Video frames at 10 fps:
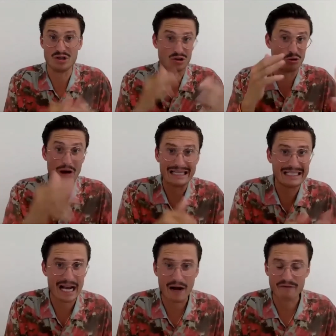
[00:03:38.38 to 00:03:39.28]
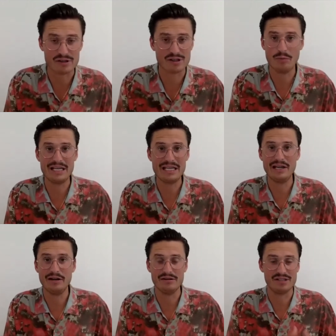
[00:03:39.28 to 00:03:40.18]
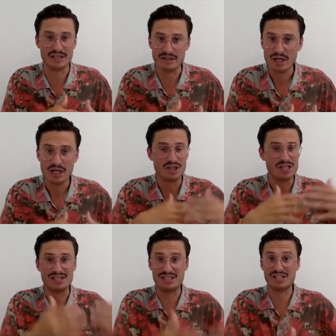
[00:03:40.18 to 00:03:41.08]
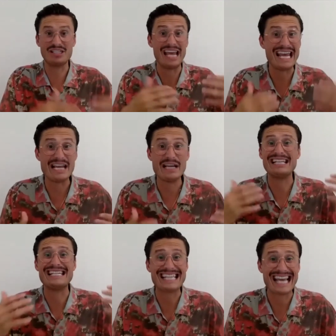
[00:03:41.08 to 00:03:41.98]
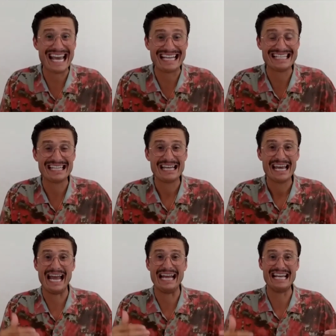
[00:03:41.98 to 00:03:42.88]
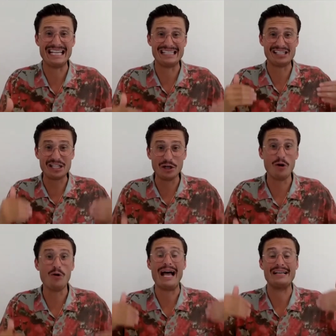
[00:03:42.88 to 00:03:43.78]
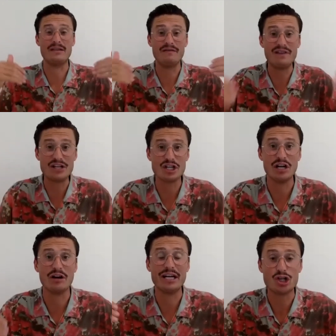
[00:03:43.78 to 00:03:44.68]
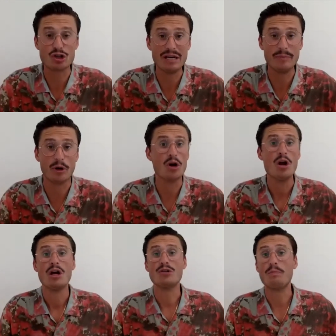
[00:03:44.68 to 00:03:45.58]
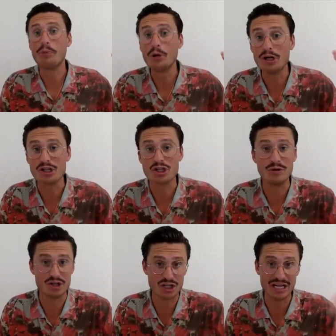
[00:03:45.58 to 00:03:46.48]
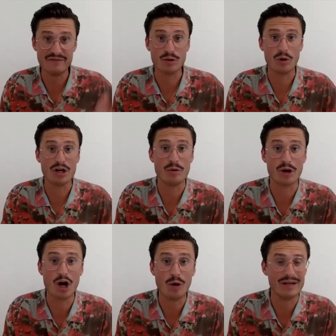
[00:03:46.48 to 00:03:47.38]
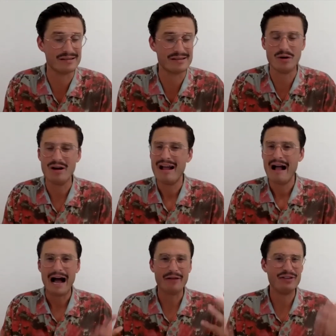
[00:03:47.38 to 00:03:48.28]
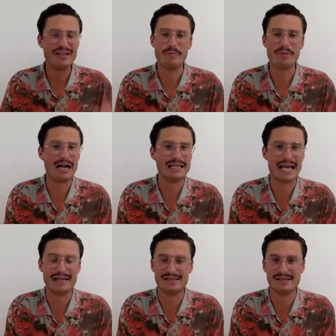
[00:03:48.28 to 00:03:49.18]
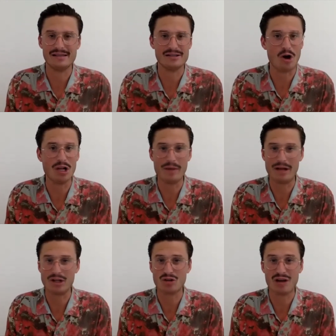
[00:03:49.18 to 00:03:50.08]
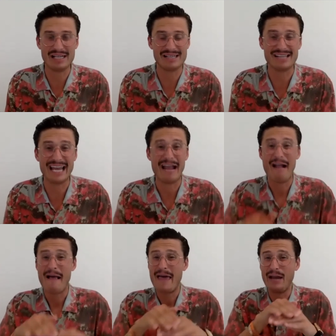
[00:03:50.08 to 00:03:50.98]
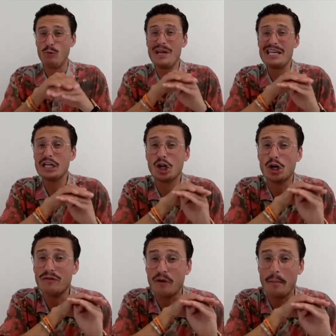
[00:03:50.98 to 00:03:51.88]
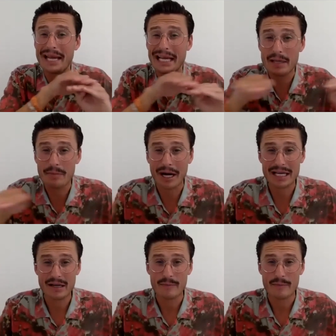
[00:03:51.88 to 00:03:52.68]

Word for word: grind it out for so many years and just stay content and yet still as a visionary and a dreamer push to achieve to where you were going so i think the podcast is just all about trying to say hey we can learn from anybody